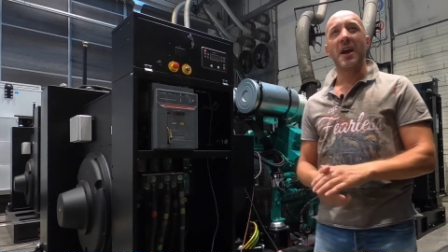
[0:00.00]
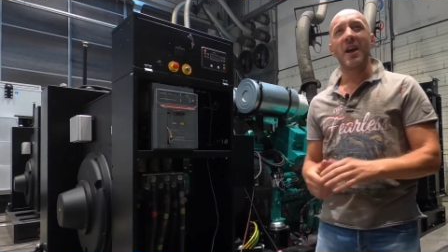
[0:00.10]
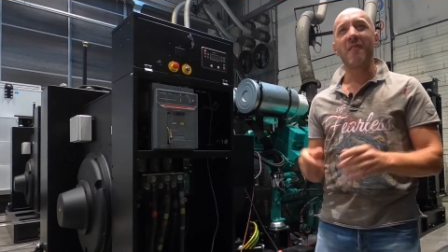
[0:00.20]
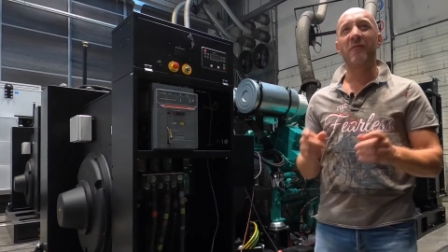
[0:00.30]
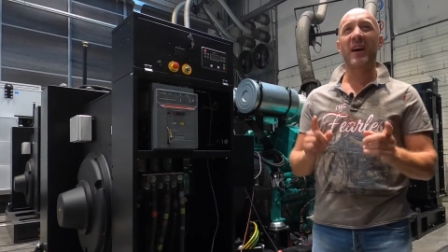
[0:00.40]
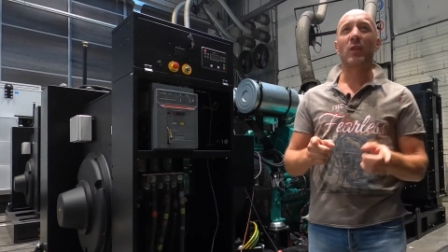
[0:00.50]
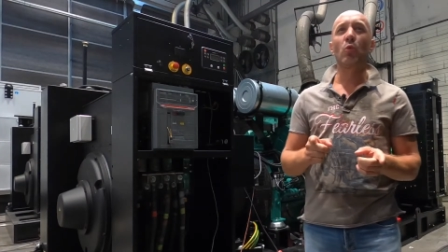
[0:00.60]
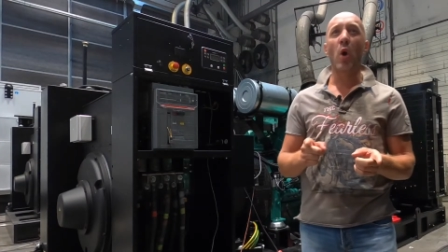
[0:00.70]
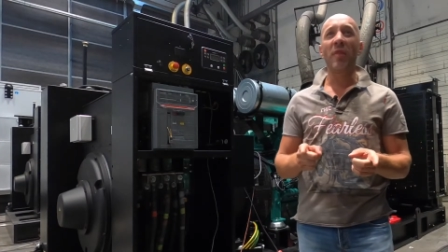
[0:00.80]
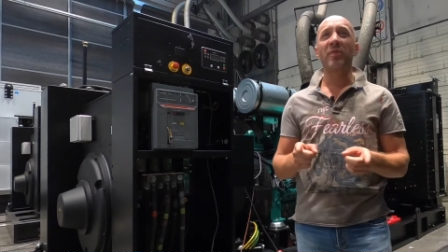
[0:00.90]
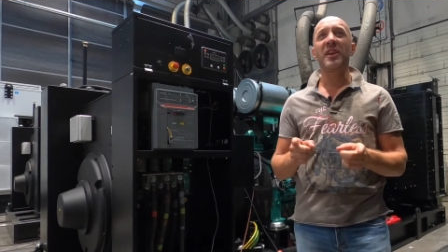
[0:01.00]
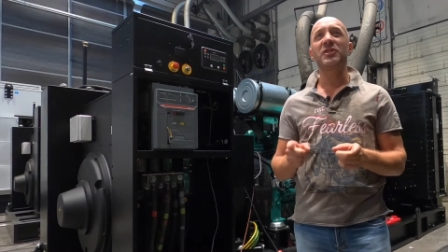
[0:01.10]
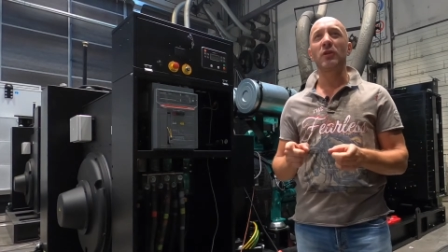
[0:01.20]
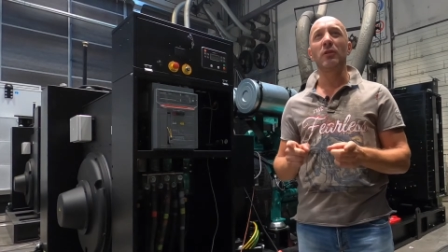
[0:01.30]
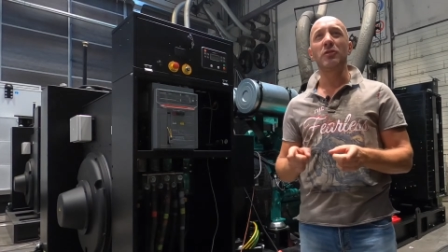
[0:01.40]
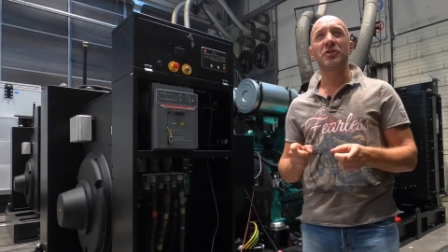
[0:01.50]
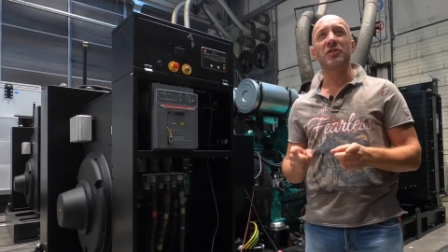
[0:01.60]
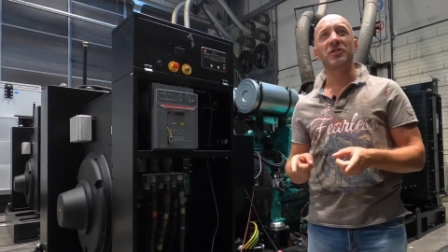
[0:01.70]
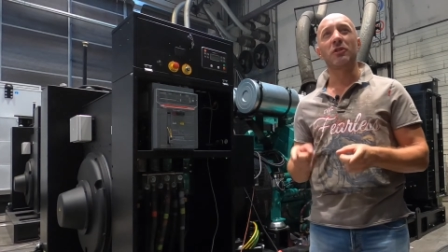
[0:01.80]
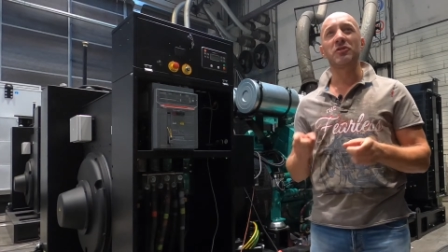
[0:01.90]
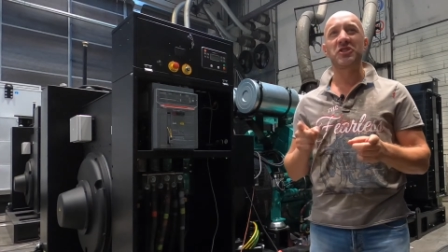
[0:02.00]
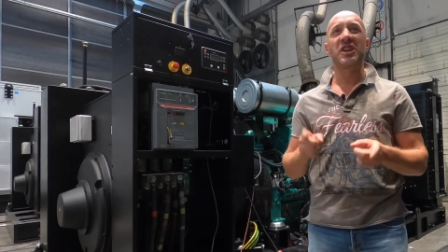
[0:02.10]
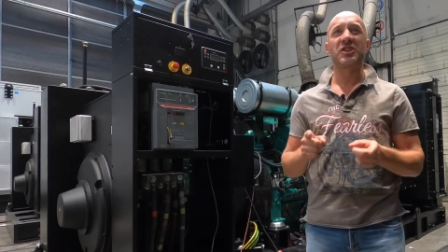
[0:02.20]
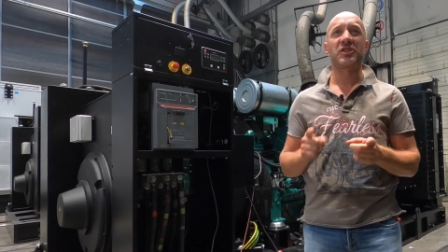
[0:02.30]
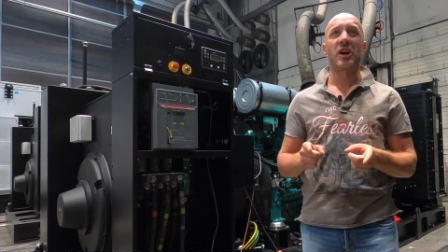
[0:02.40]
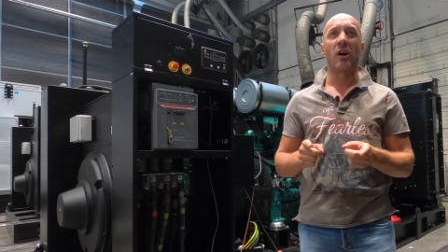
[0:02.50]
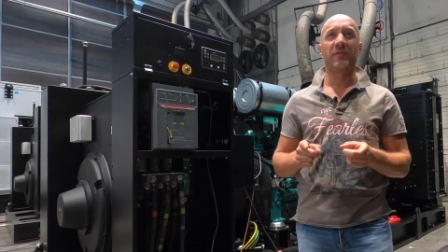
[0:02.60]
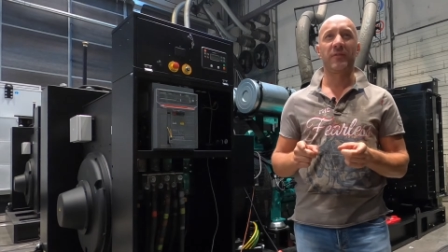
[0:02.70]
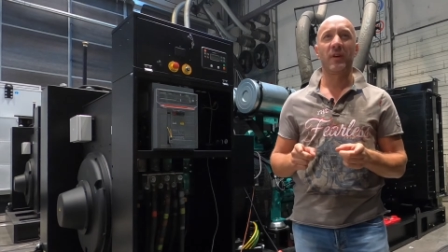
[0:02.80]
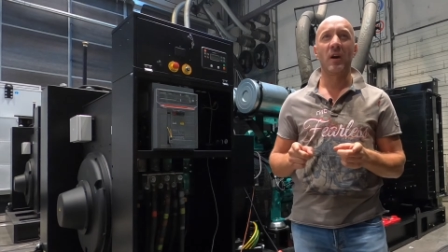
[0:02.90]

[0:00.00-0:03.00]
In fact, what these solutions consists of: